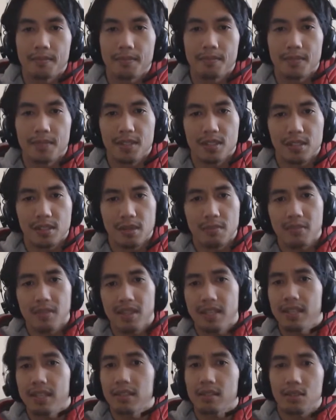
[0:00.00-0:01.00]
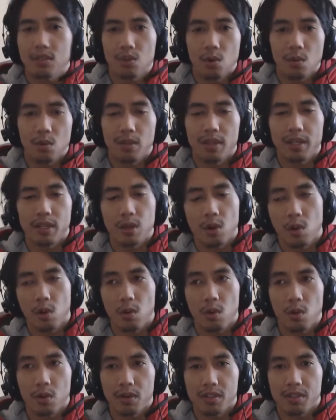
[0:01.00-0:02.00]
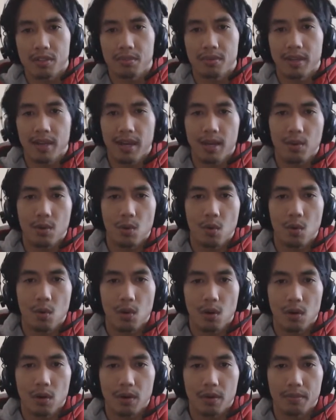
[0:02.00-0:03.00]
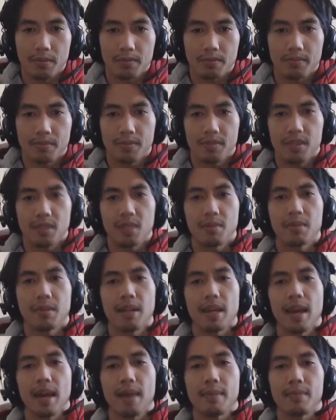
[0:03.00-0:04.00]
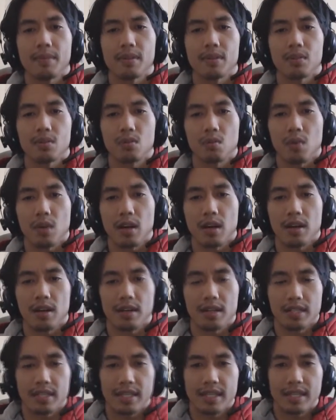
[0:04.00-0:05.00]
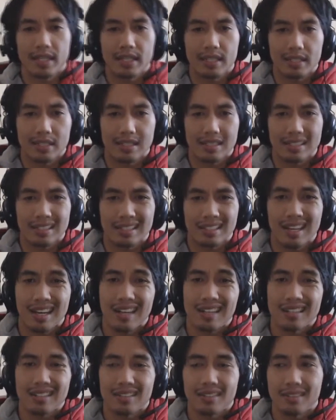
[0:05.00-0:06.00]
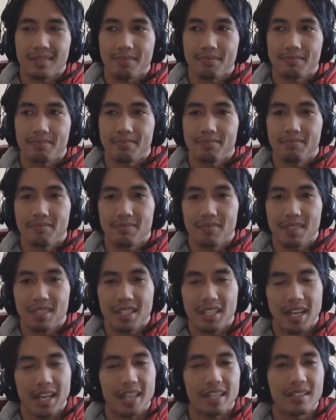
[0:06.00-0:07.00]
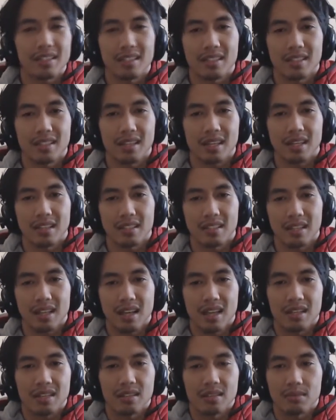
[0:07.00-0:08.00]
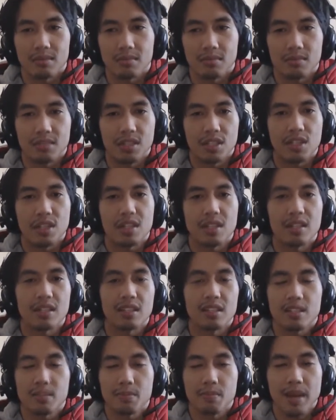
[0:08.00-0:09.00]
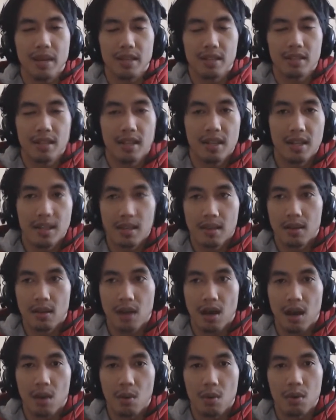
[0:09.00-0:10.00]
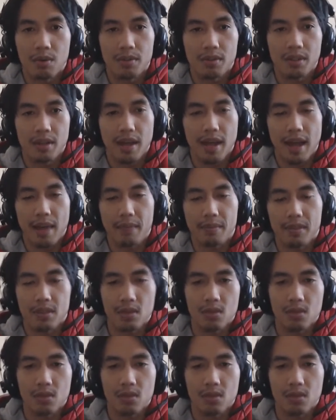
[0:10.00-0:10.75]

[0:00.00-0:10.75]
Some things don't really go according to plan, or something happens where it's kind of changes things. It kind of you didn't expect what was going to happen.